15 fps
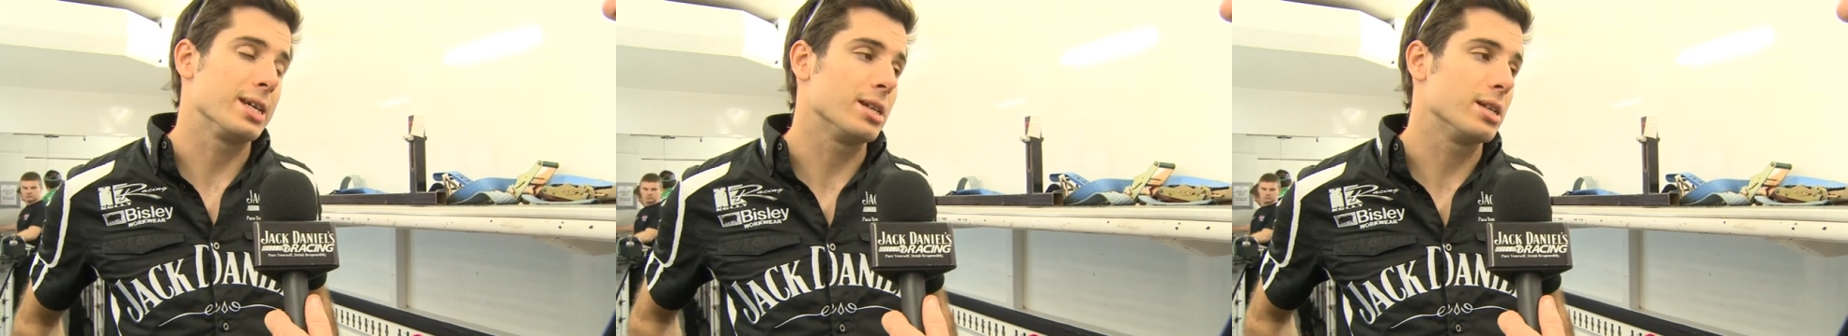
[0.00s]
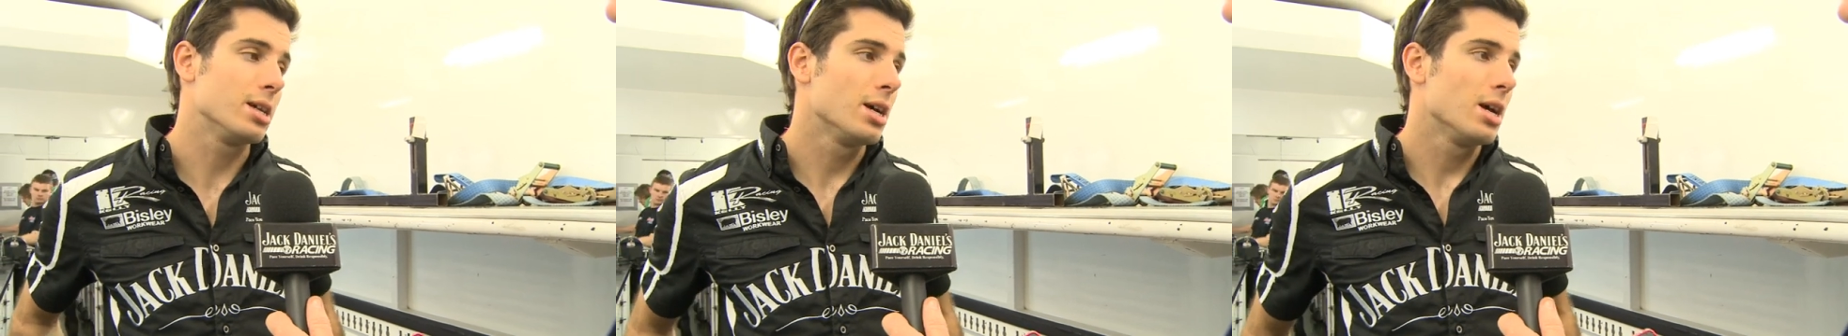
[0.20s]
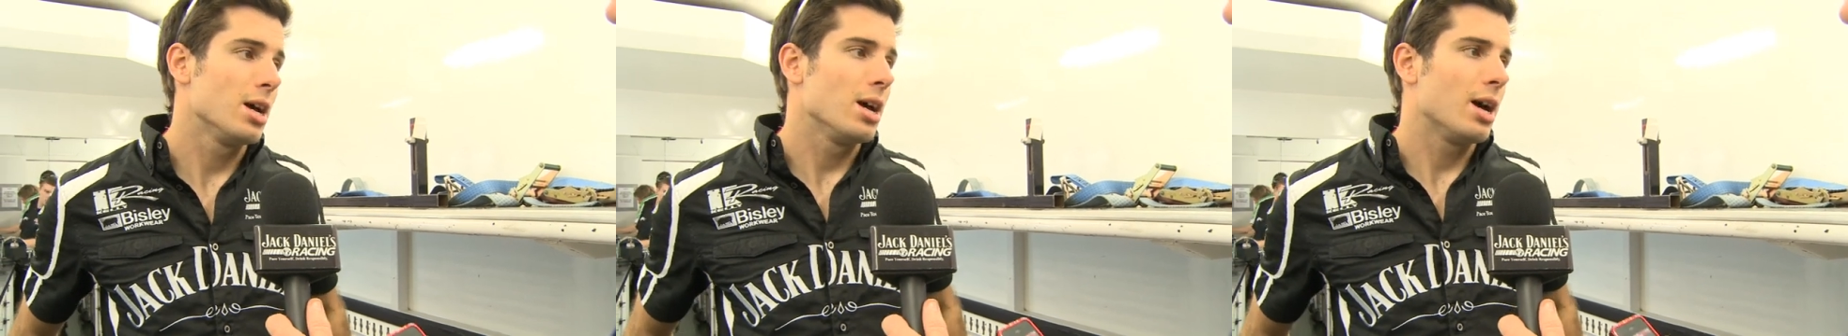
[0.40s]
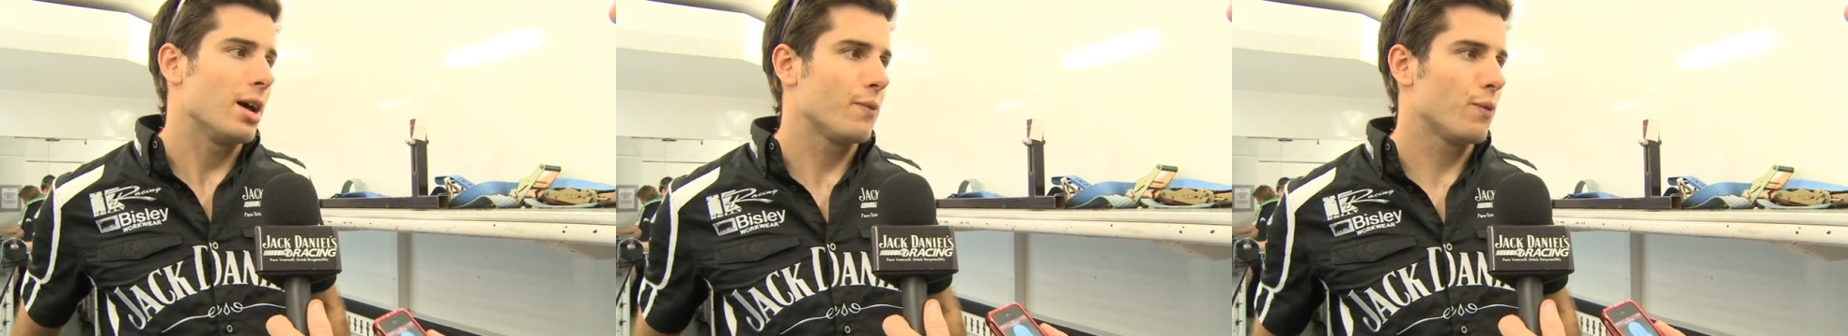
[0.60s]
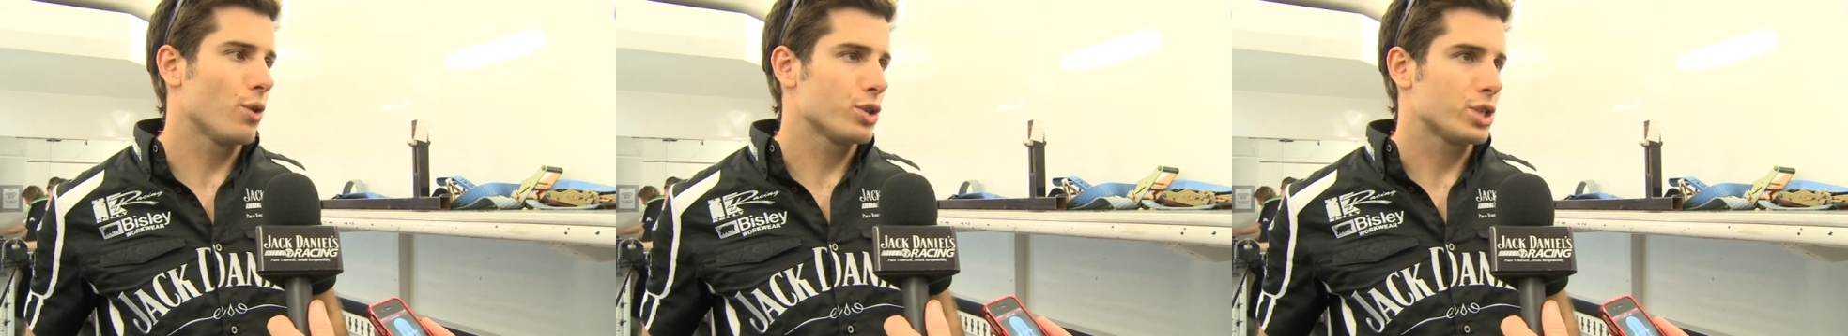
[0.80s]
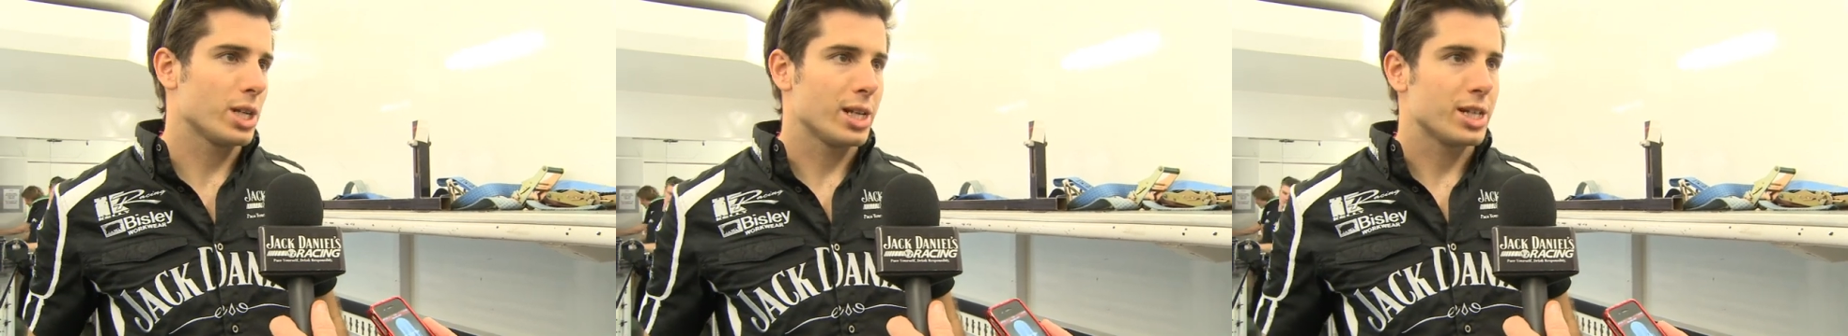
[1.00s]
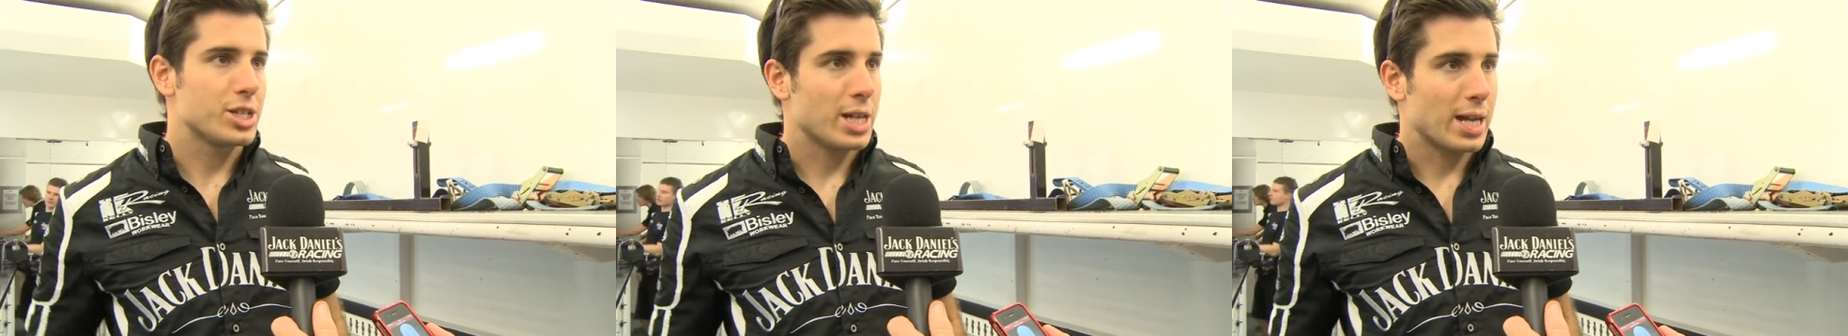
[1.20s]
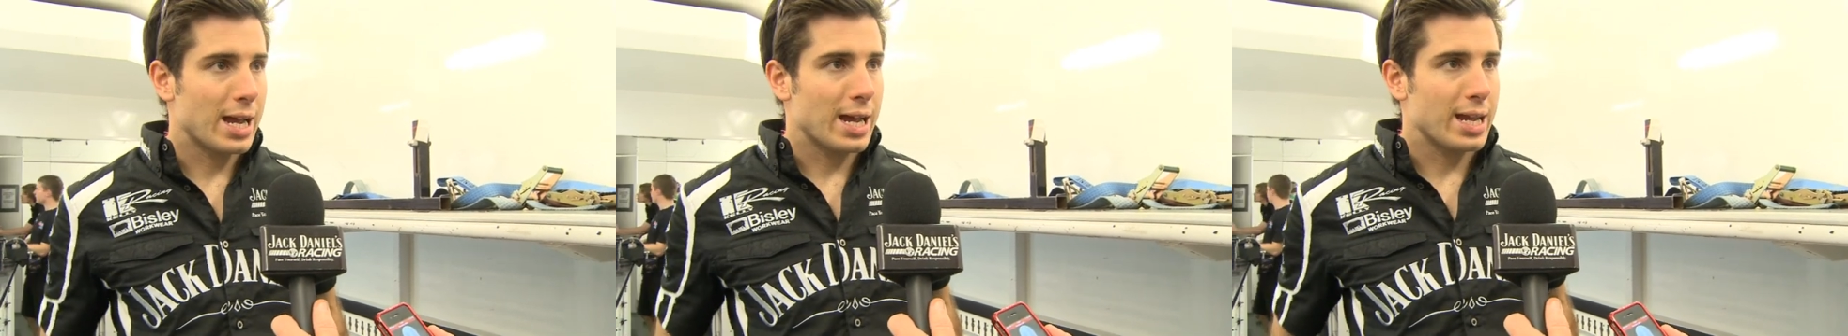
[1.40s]
And unfortunately
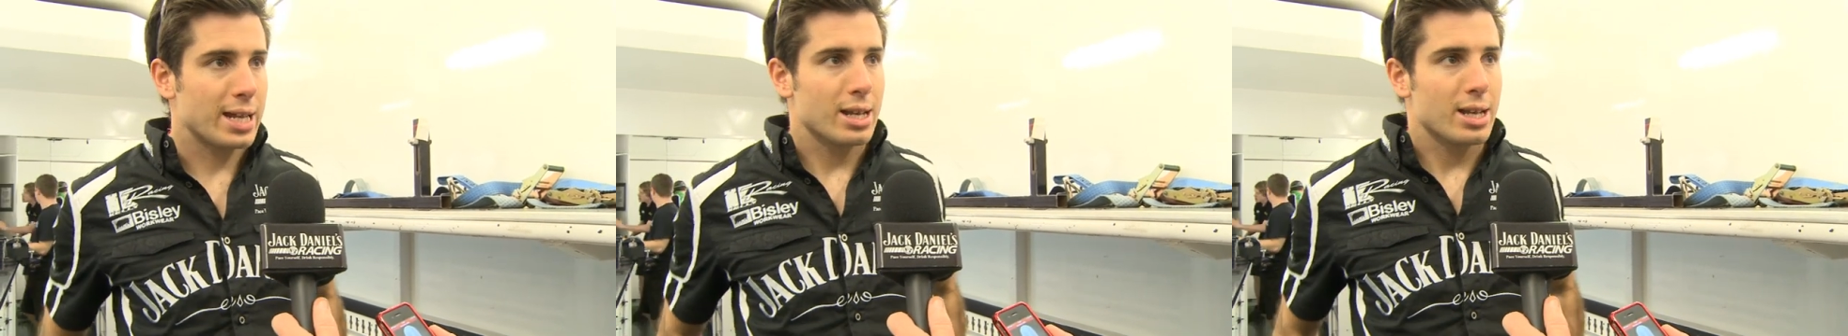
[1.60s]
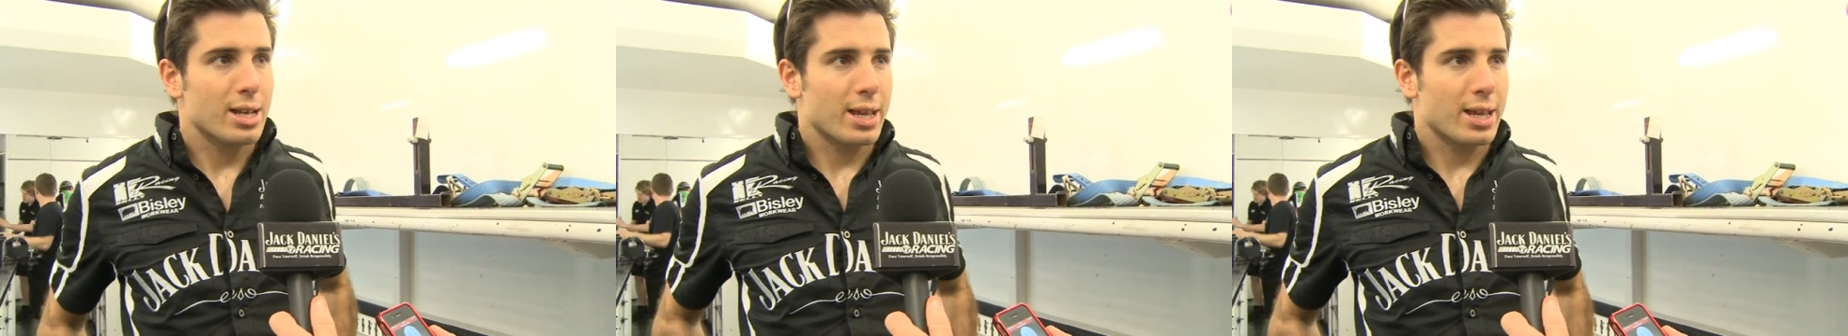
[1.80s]
today,